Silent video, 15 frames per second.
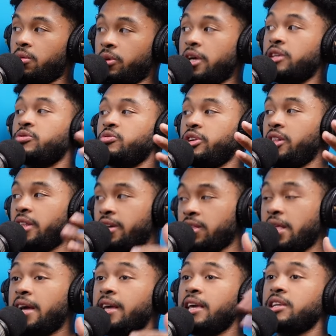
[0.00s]
Gets reelected,
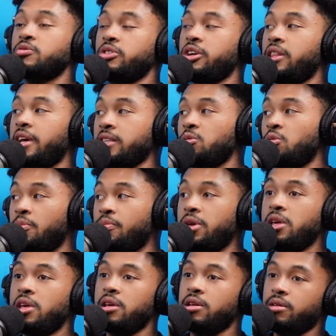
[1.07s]
not gets reelected, will
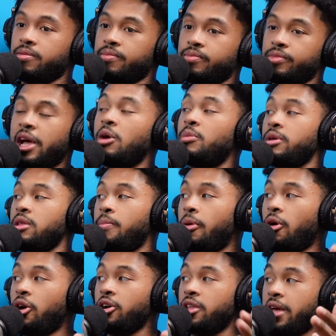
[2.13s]
be that will be the
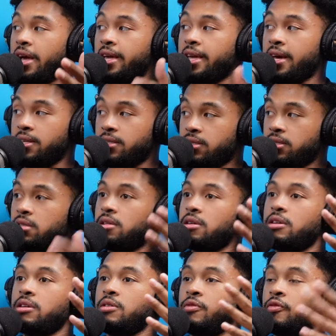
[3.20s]
party that gets
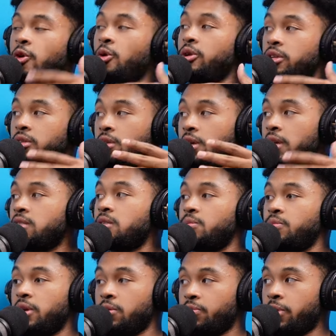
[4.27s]
voted into
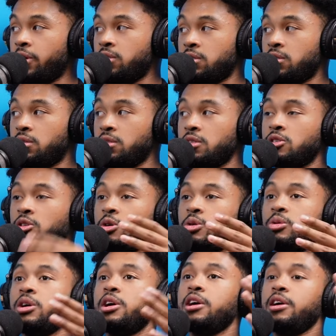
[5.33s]
being presidency.
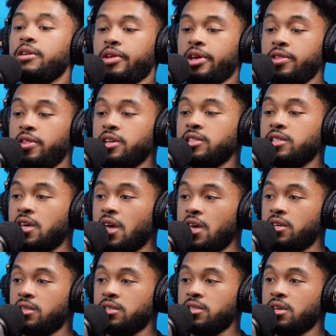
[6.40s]
So in this
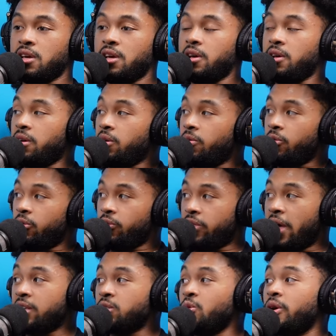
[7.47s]
case,
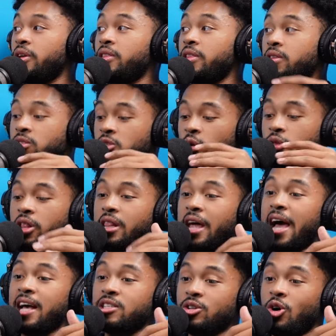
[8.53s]
that's when. So the
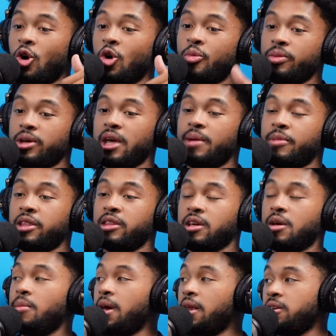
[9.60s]
last home game that the
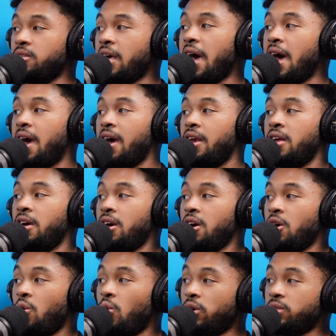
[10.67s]
Commanders had
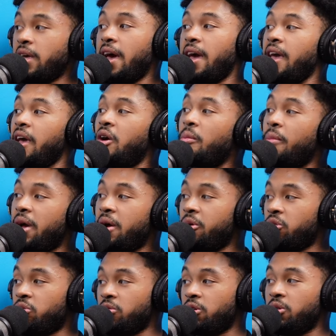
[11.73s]
was that Hail
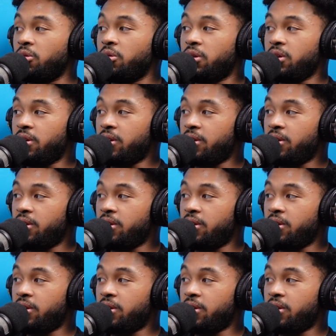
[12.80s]
Mary throw.